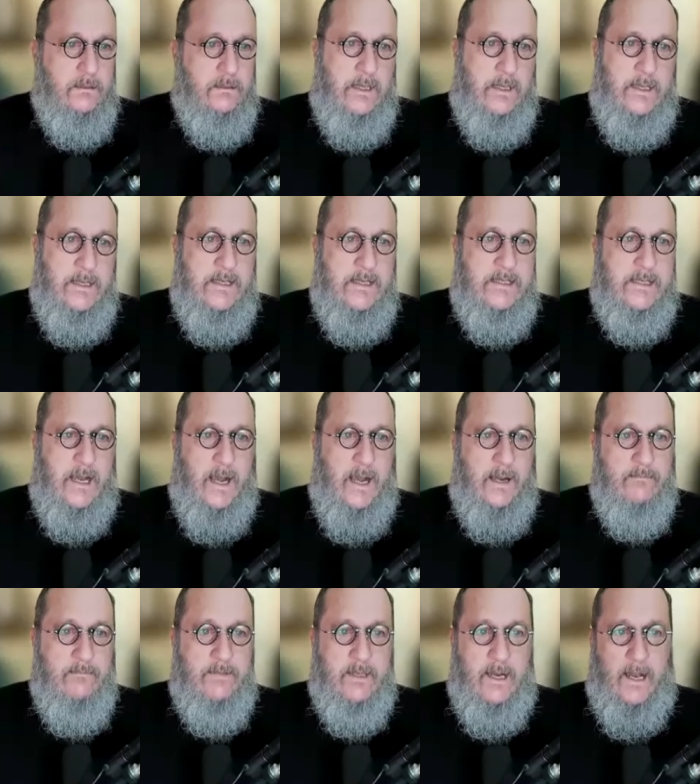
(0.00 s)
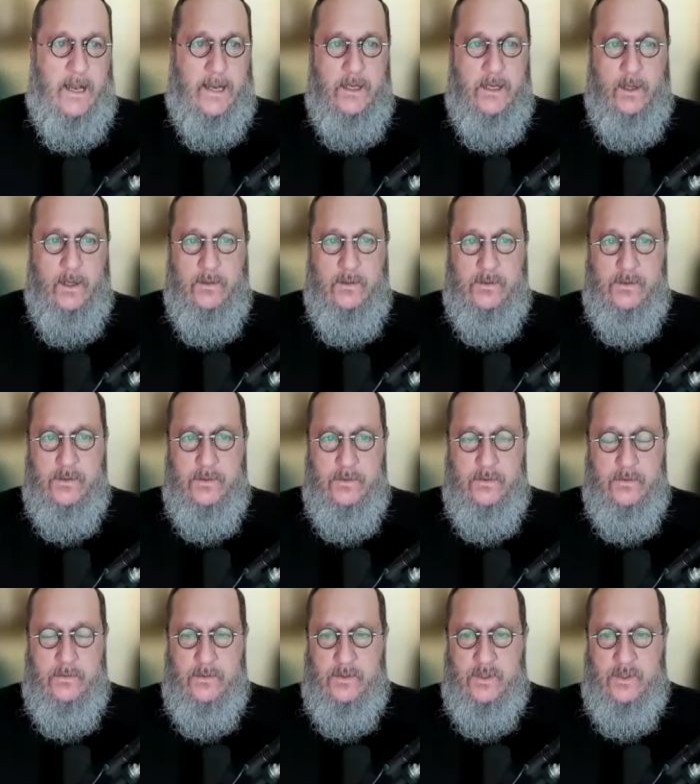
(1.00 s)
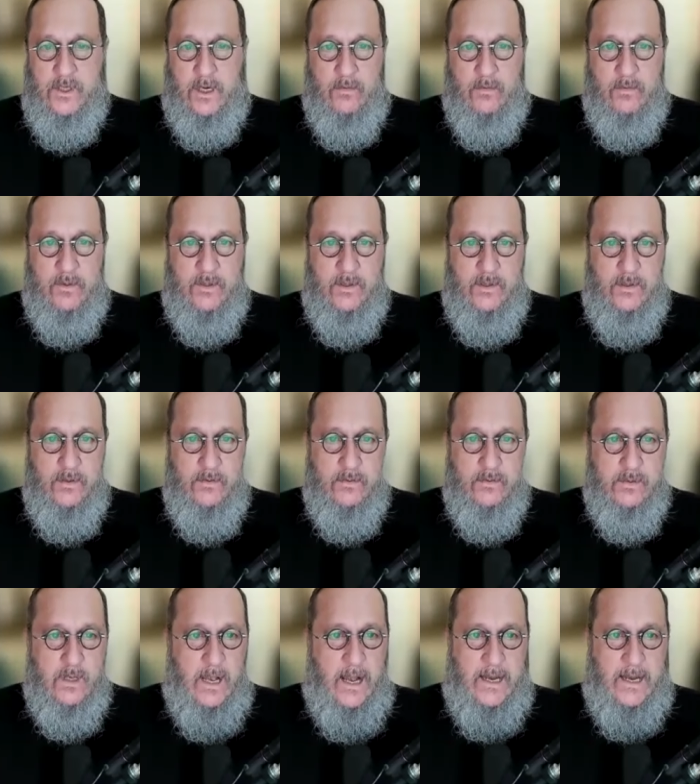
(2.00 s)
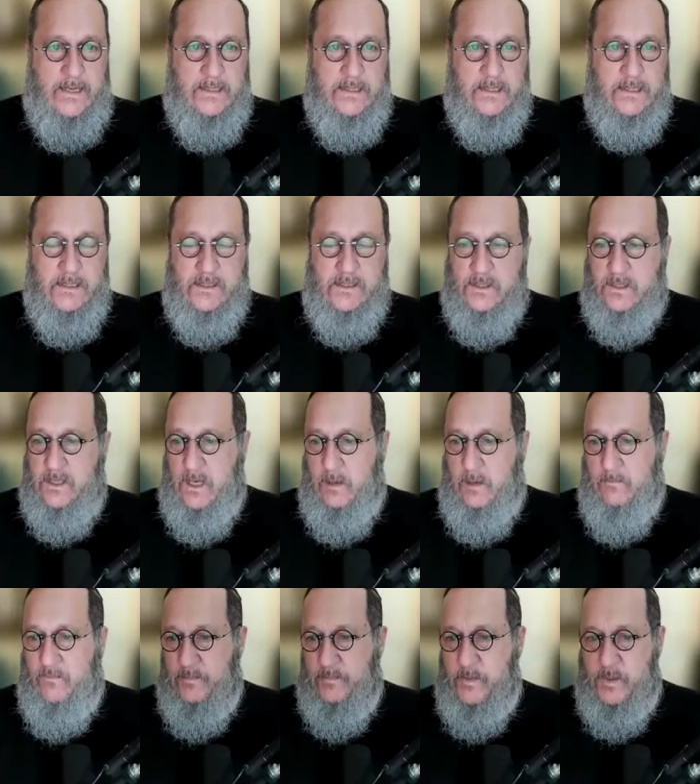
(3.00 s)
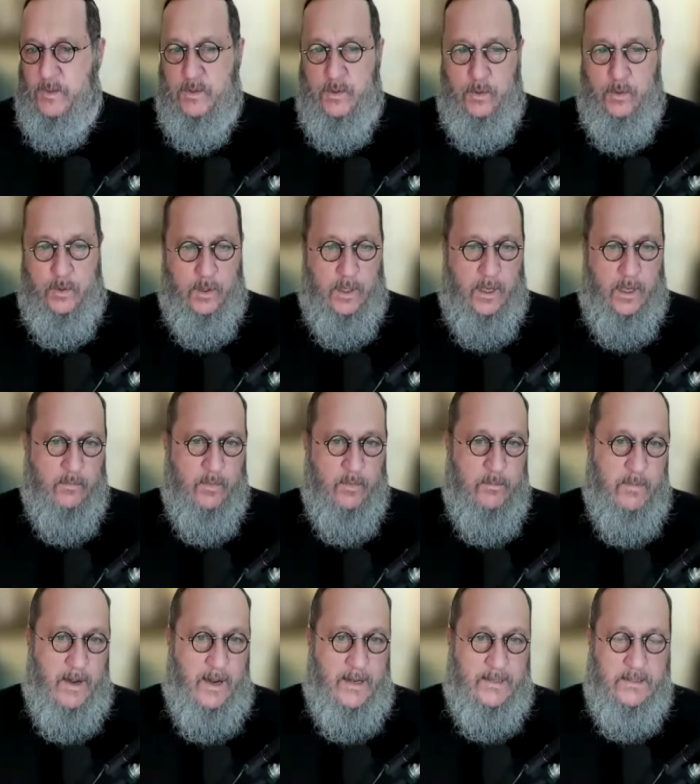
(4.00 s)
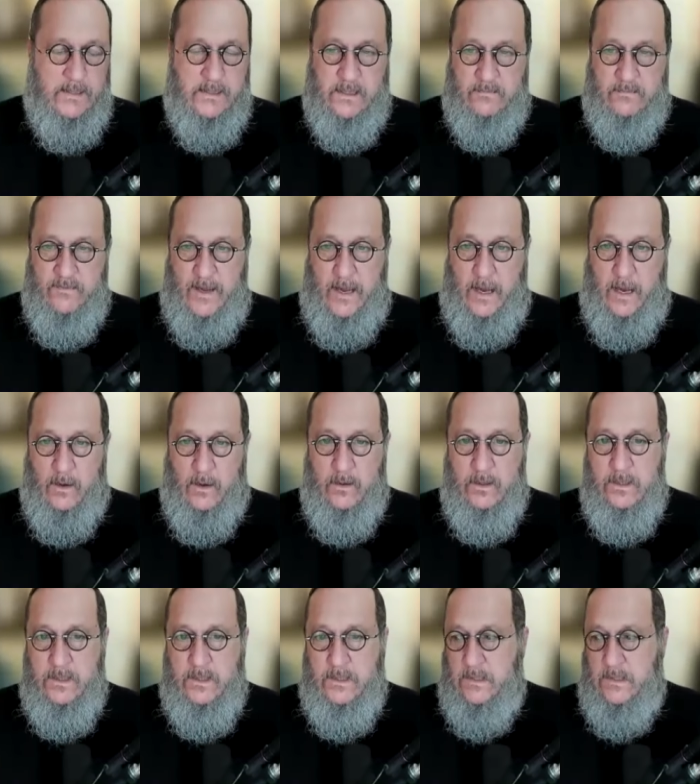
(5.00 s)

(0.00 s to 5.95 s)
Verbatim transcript: anytime that I go to share with you ideas that come from the Torah, I'm reminded of how